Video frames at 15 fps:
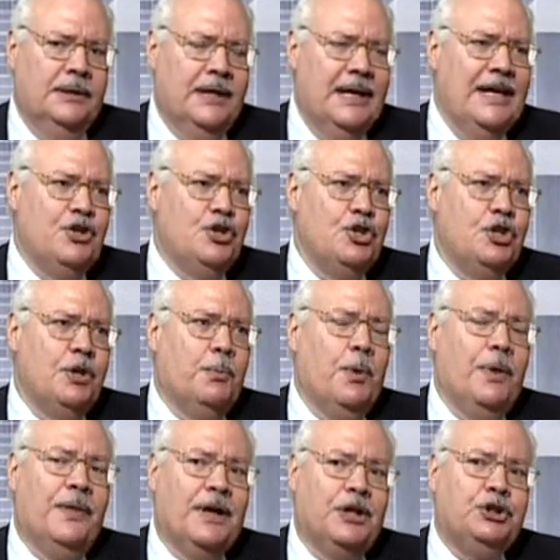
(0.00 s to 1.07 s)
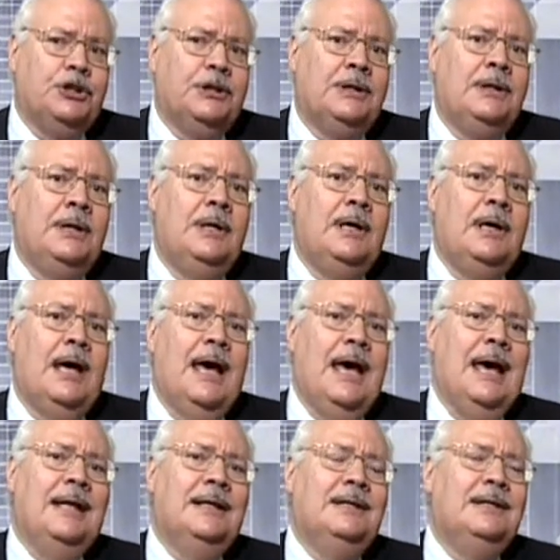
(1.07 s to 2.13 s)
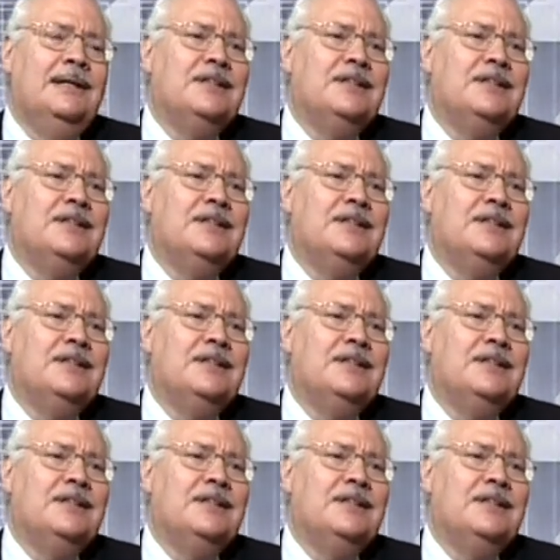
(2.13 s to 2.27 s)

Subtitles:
relationship with Russia, and